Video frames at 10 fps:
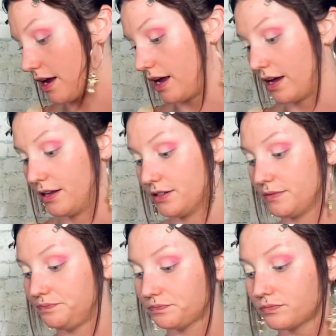and
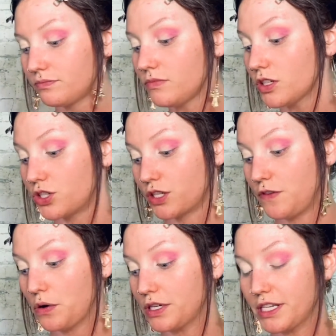just
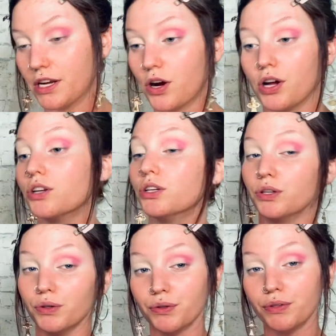focusing on
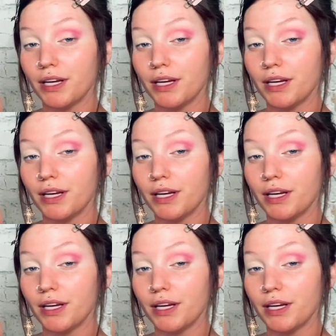you